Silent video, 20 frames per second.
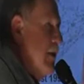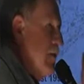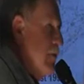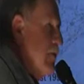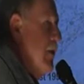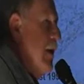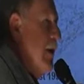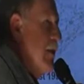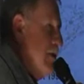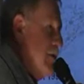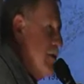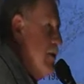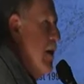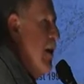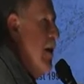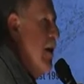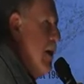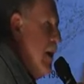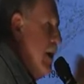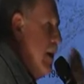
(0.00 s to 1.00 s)
the flood is
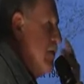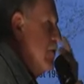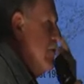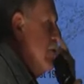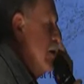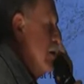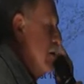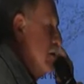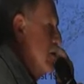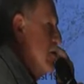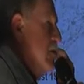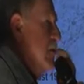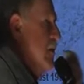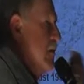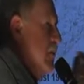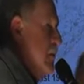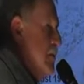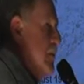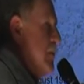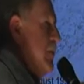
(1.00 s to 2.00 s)
now at,
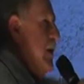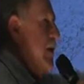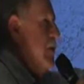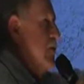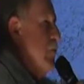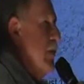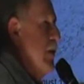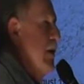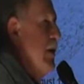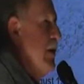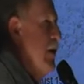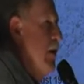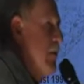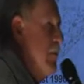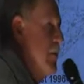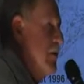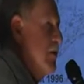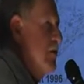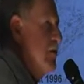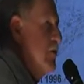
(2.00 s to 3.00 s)
it's about 20
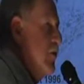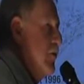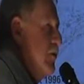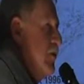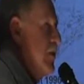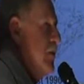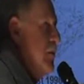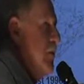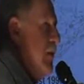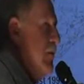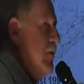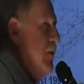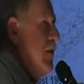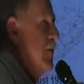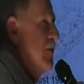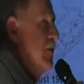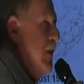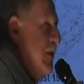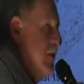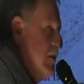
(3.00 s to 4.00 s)
kilometers north of the
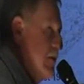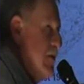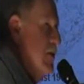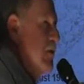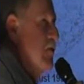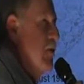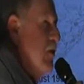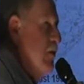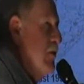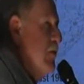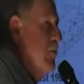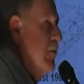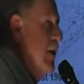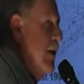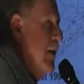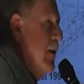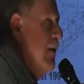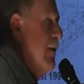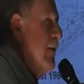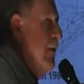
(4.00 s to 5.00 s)
buffalo fence. It's on the
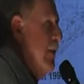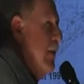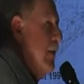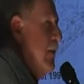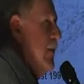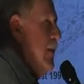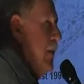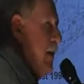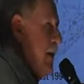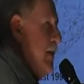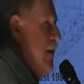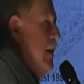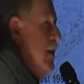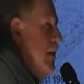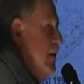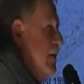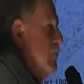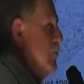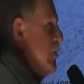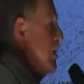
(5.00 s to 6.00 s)
way, and
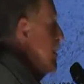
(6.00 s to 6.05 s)
then when